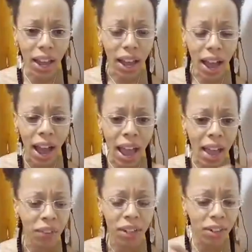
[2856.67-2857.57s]
I
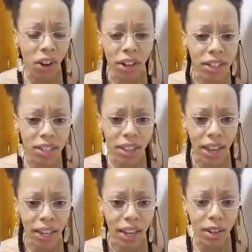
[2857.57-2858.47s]
haven't gone into
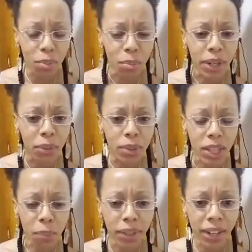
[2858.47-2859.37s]
that yet, but it was
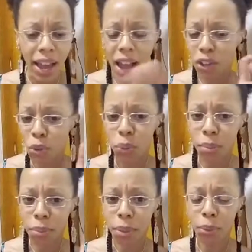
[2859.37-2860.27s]
something that I do
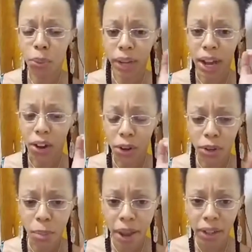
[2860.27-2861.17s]
remember when I heard
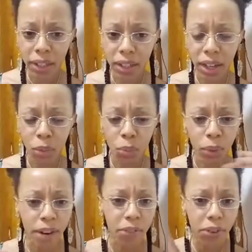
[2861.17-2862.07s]
about it and
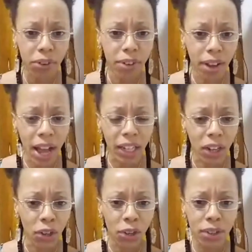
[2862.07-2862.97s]
whatever I
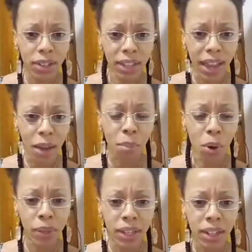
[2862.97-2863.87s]
learned in that
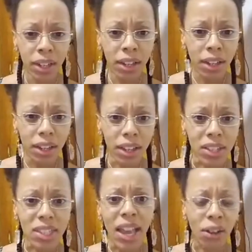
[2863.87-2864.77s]
moment. It
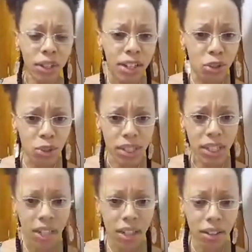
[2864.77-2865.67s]
sounded
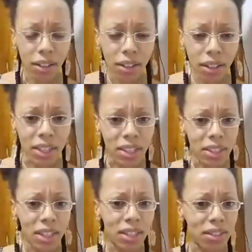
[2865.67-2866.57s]
interesting. It
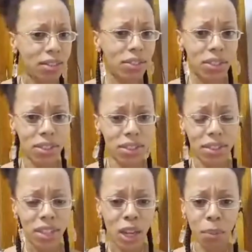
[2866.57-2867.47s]

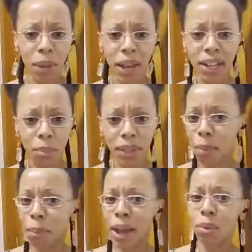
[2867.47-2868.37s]
seemed like something I
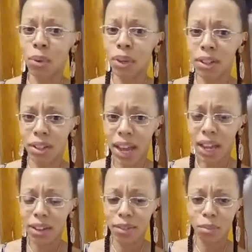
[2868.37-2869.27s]
might want to look
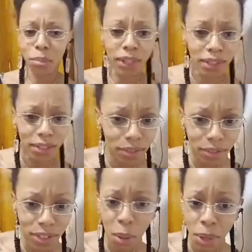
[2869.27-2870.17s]
at, but
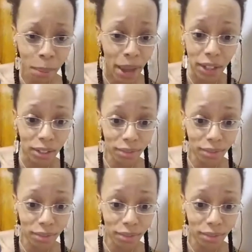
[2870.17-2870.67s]
tell me about it.